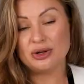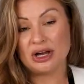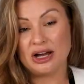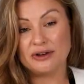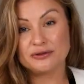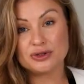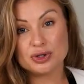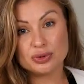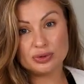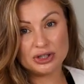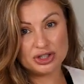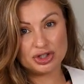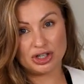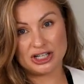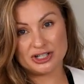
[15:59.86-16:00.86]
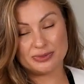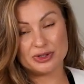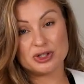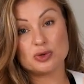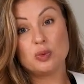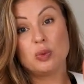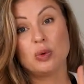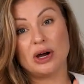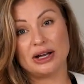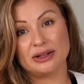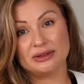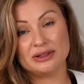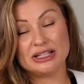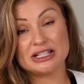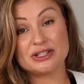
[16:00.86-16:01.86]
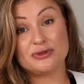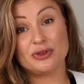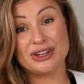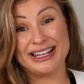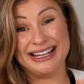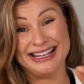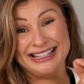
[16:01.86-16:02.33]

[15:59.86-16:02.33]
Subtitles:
you have 2 adjustments. One is for the